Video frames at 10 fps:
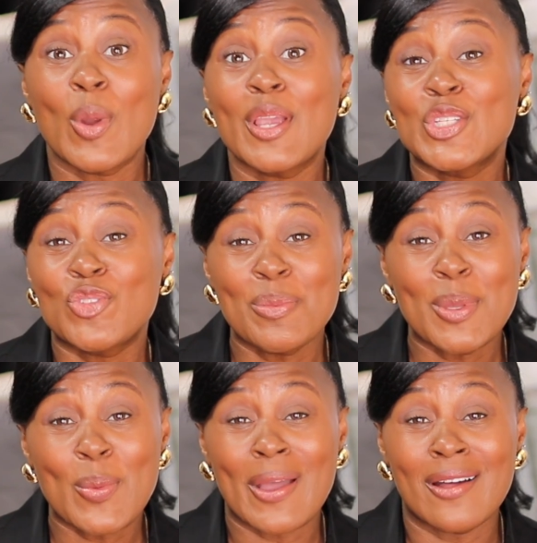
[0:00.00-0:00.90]
work
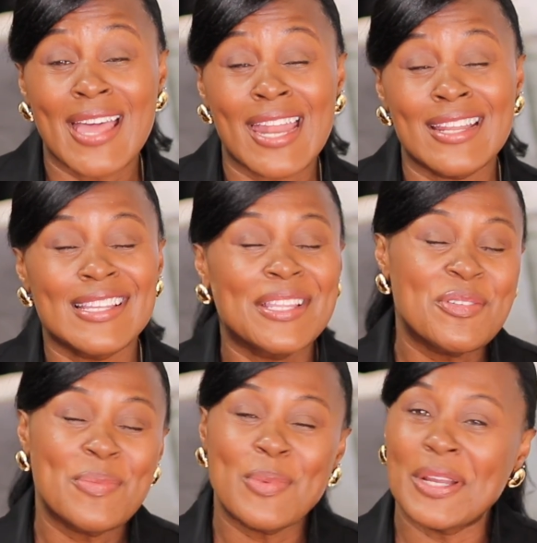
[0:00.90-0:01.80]
extremely well and is a
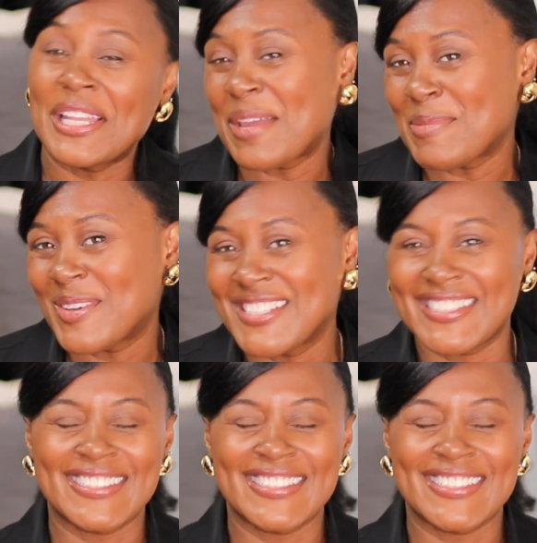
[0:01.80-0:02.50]
little more glamorous.